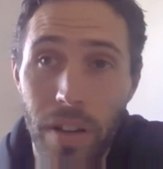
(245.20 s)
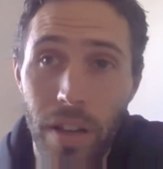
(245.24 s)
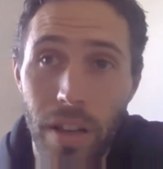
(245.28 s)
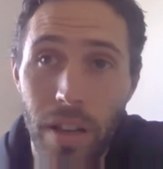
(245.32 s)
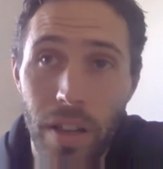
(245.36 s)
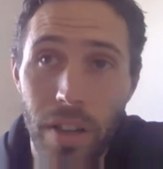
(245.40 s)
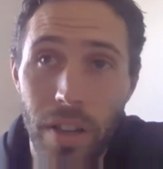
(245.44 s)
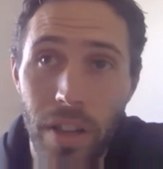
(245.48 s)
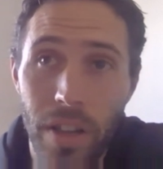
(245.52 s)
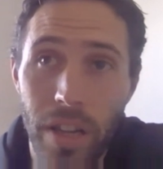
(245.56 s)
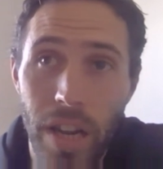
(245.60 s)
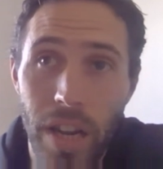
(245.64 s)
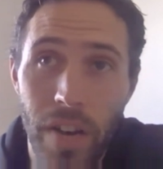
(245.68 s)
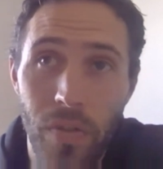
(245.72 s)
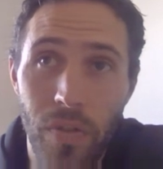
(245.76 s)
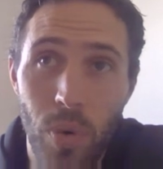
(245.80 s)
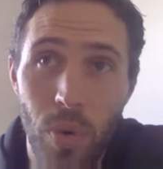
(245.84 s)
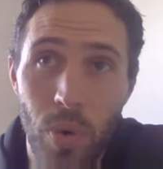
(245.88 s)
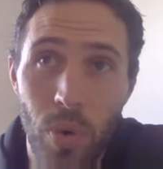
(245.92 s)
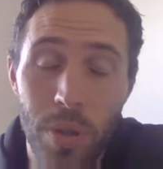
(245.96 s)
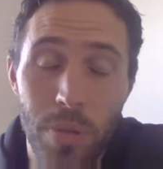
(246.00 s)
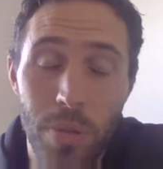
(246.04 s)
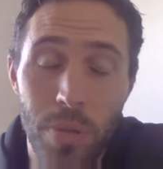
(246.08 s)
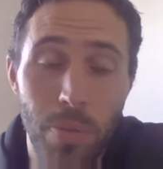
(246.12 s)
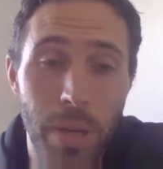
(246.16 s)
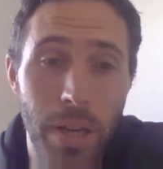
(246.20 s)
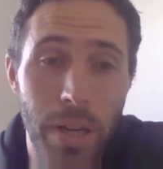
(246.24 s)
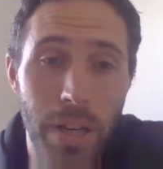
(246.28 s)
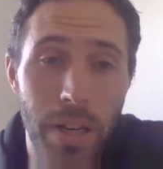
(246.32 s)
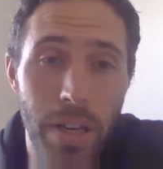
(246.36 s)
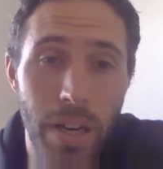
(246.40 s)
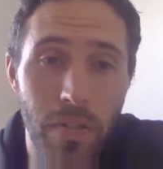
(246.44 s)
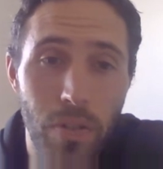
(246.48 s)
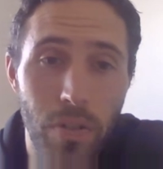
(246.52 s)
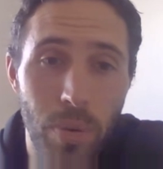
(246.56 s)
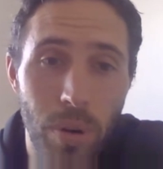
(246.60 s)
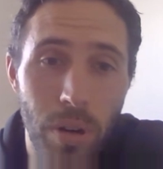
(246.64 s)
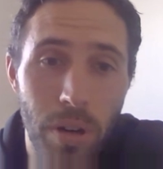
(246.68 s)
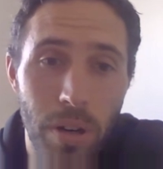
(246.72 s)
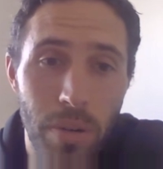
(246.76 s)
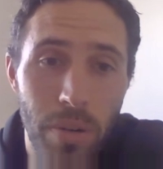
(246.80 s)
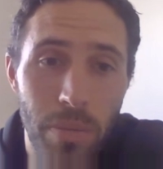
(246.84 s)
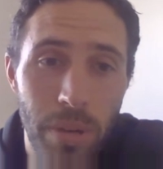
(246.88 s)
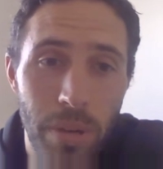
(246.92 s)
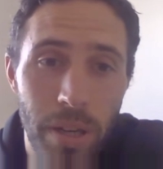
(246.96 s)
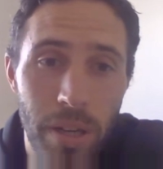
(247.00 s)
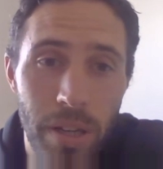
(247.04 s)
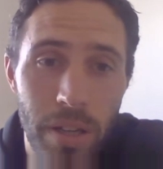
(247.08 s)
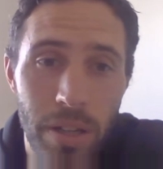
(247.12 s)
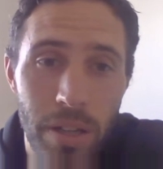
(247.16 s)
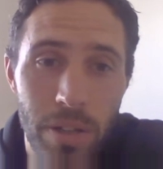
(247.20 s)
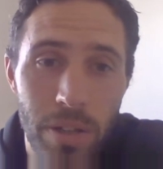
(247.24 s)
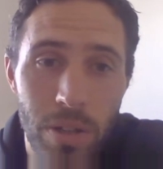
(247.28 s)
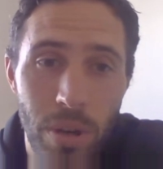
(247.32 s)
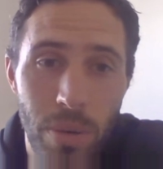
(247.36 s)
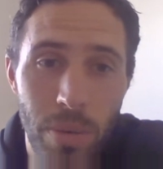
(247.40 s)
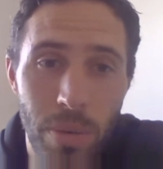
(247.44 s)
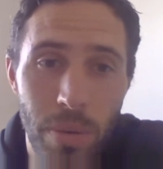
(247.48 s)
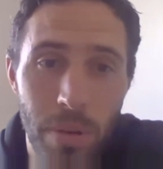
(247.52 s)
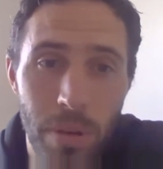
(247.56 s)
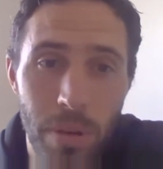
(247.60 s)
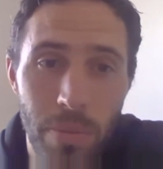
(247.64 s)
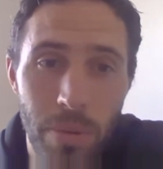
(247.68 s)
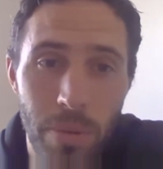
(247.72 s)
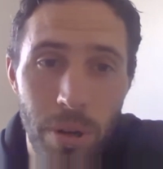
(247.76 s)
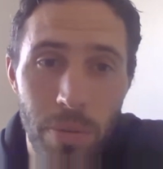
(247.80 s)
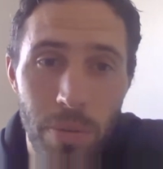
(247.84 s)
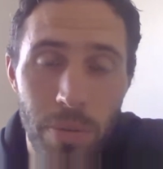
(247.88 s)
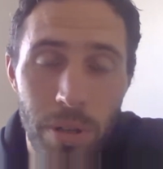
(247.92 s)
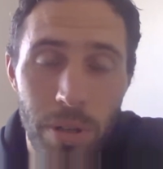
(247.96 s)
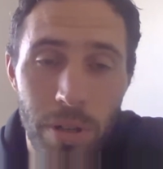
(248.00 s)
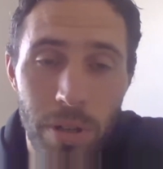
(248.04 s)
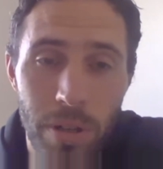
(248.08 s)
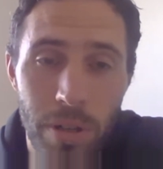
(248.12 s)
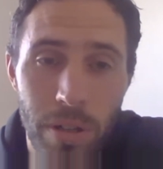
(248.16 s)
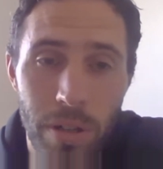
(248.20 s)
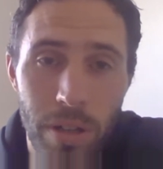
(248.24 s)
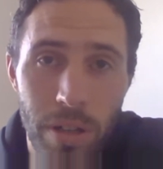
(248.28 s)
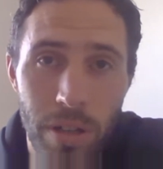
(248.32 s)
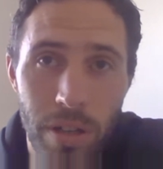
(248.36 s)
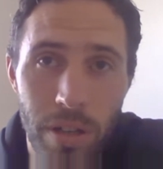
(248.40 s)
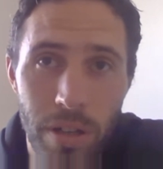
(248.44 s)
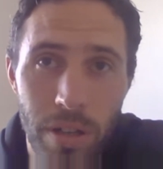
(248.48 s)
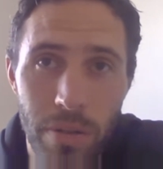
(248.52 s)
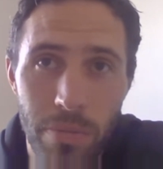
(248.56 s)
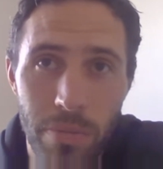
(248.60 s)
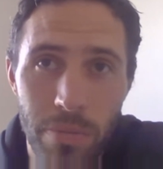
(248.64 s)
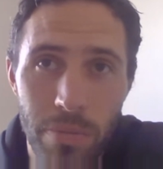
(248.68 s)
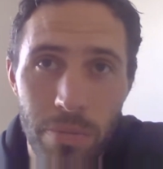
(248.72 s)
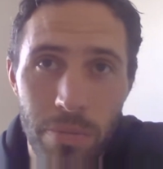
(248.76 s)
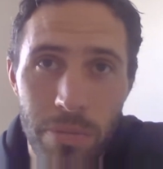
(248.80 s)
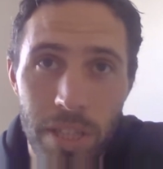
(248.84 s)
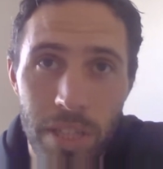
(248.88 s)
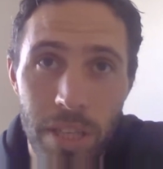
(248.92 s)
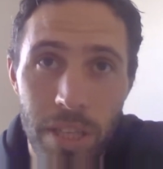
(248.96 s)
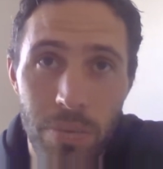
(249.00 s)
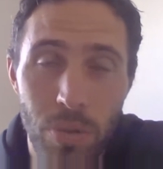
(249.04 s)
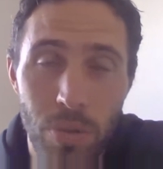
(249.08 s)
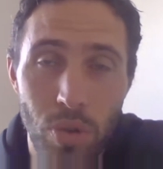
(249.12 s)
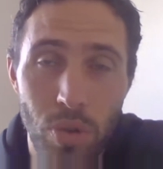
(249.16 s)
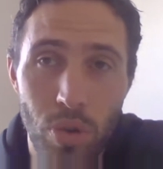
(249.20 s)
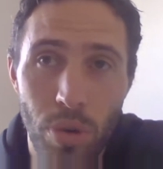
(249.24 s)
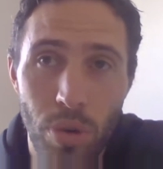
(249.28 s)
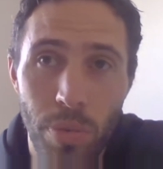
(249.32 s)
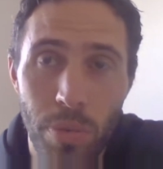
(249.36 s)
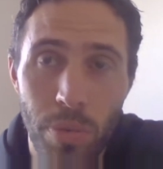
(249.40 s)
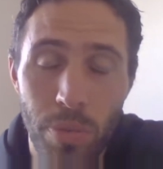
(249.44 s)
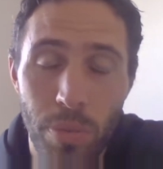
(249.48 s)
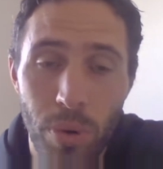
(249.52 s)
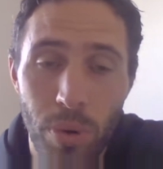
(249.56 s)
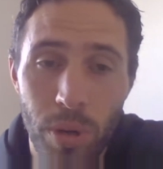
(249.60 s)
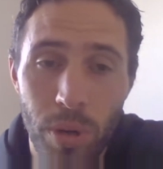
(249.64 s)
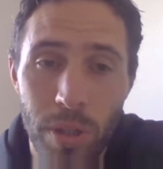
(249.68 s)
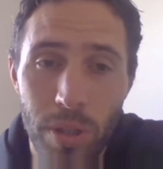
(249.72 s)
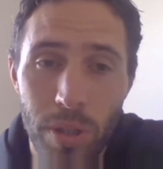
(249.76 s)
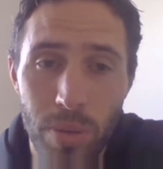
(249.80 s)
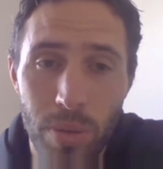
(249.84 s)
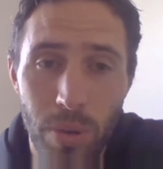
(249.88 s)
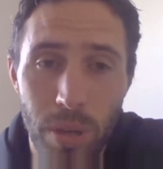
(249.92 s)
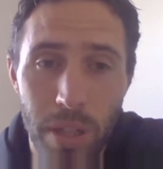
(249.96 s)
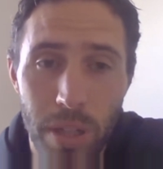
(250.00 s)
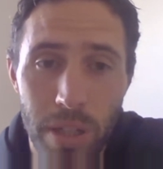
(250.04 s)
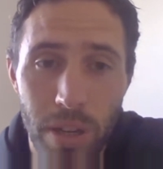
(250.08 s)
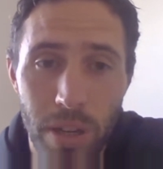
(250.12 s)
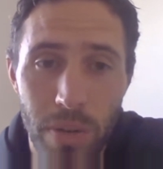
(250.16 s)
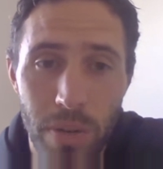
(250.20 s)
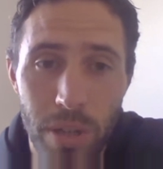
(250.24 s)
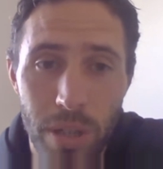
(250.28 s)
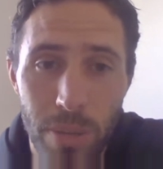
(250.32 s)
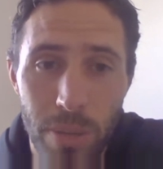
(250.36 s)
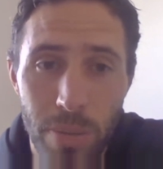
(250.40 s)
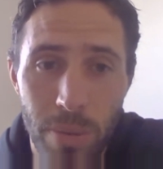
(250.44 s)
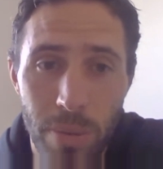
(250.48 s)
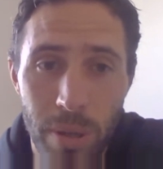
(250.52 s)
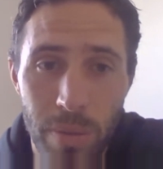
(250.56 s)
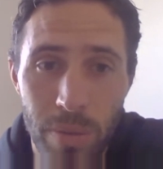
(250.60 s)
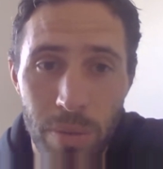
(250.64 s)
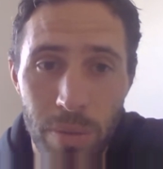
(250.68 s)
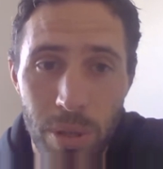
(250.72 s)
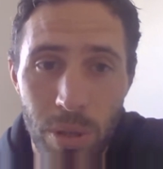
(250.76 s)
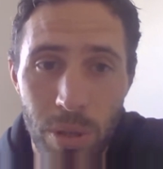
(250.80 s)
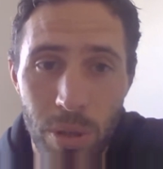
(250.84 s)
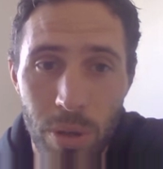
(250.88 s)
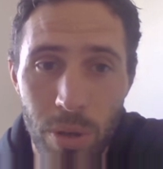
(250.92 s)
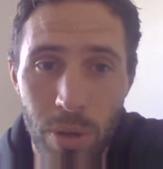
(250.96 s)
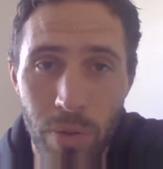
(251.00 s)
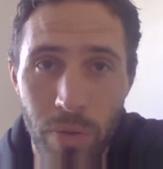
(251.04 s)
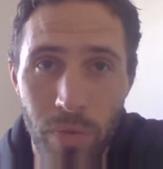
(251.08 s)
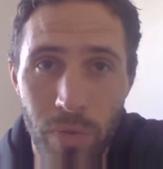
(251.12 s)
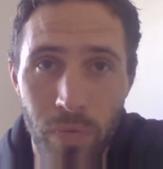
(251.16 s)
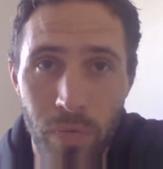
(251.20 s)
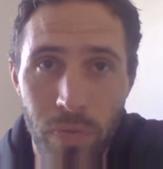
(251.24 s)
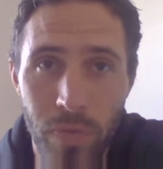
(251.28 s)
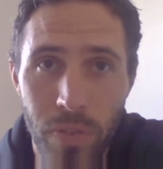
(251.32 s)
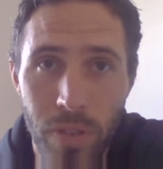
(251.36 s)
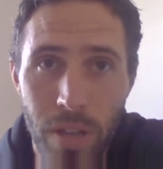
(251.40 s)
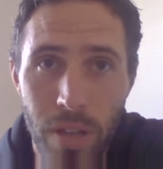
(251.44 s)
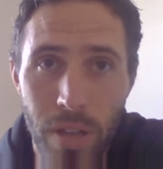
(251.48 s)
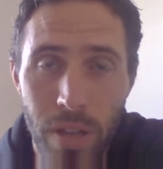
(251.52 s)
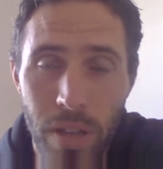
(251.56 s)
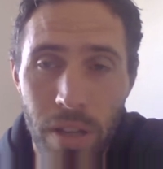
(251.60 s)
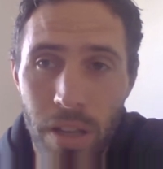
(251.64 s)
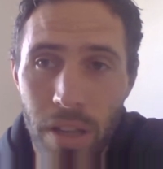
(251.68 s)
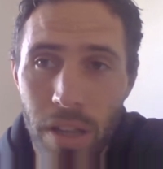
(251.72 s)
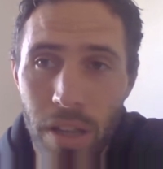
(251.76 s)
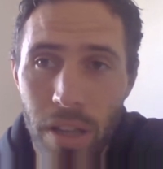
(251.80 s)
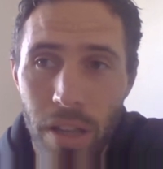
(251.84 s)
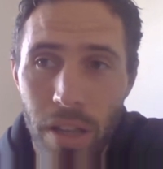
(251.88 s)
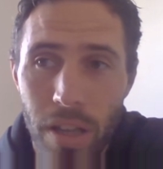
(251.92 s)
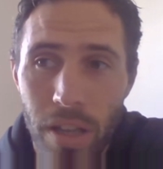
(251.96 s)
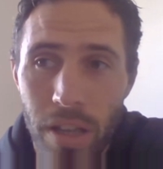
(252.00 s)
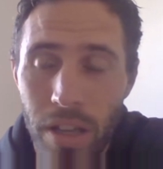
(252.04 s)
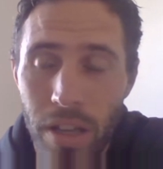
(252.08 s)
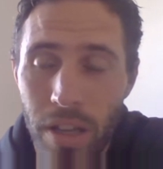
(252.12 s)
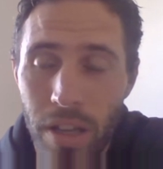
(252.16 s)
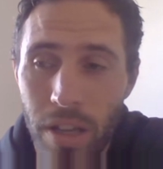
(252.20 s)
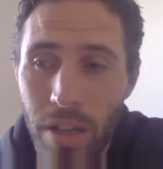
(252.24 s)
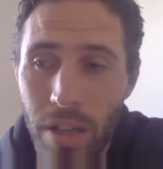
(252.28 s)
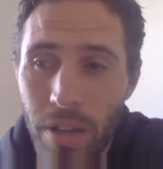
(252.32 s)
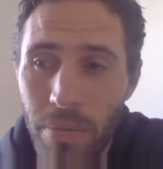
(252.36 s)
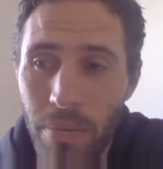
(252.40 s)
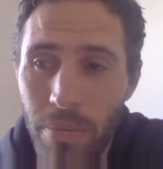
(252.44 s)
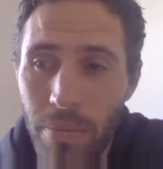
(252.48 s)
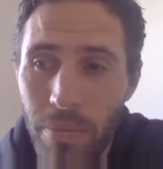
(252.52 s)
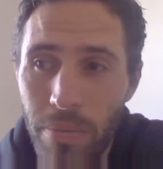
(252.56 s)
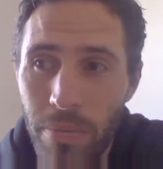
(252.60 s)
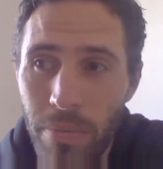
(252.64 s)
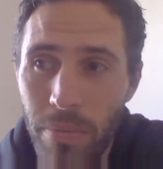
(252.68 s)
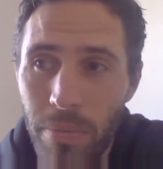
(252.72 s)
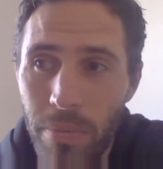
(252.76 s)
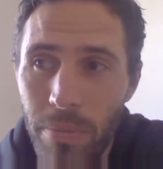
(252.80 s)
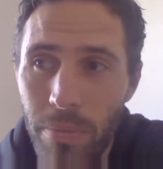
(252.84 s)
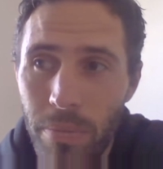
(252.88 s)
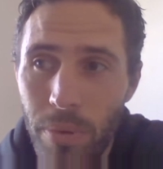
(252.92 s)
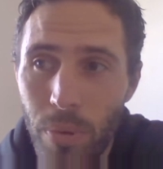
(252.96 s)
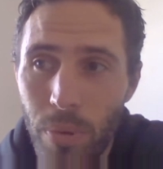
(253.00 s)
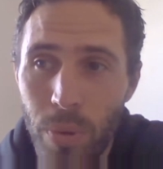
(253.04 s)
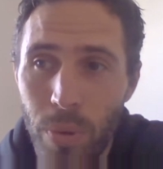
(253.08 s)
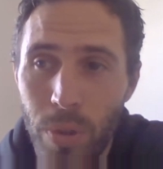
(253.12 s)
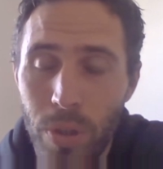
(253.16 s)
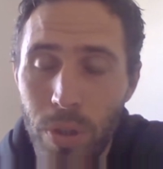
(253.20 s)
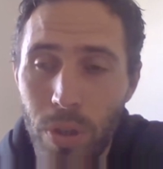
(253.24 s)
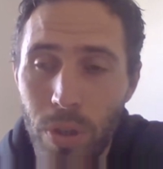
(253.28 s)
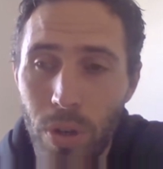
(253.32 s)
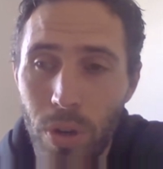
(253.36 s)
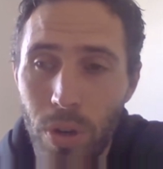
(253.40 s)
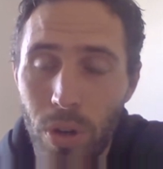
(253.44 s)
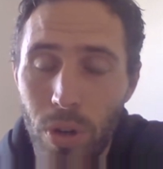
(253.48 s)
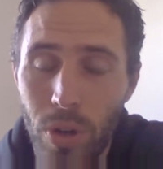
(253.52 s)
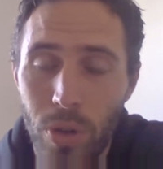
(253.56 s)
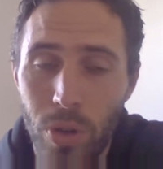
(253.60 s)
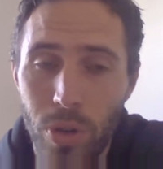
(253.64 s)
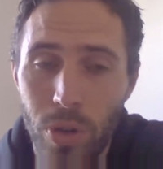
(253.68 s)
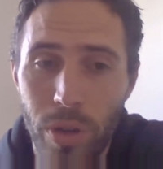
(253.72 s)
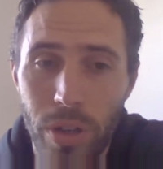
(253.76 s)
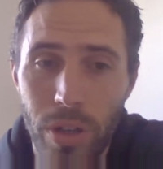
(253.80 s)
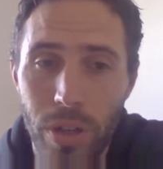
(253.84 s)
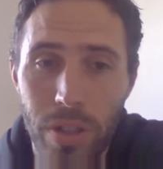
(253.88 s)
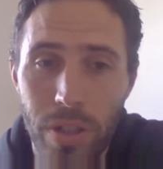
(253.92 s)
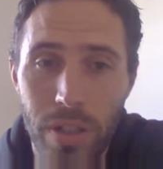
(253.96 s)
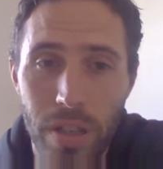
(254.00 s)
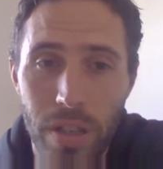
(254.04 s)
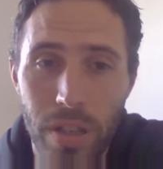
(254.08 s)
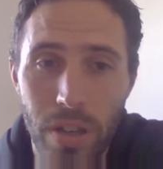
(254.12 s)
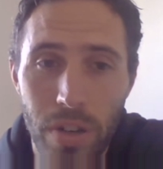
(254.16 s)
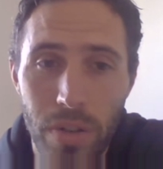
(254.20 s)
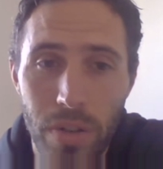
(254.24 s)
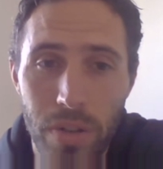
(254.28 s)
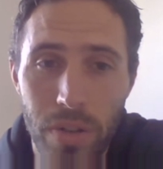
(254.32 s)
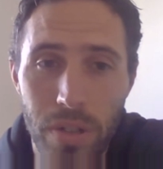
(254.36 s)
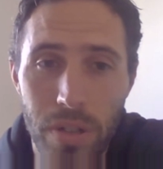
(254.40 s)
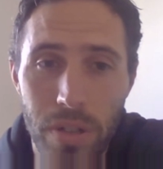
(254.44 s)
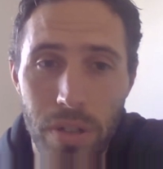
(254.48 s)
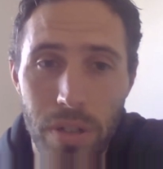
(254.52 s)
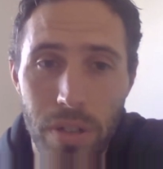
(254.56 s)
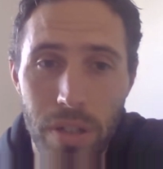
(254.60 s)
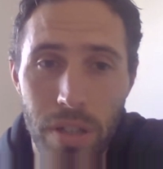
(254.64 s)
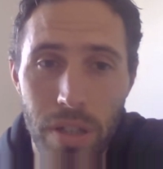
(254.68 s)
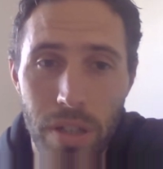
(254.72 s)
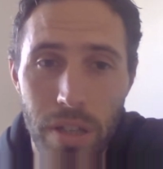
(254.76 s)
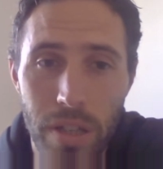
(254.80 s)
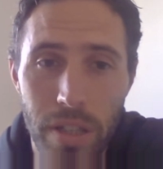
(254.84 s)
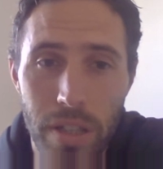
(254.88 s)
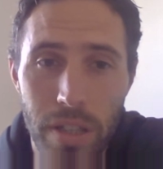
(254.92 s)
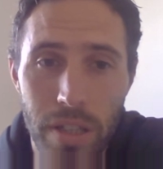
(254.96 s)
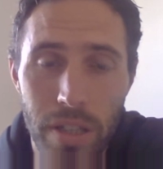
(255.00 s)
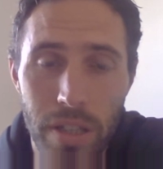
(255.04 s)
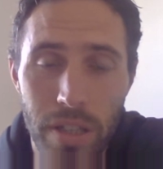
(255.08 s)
think everyone's beating everyone. I mean, at the top at the moment, teams are dropping points where you don't expect them to. But we just got to concentrate on ourselves and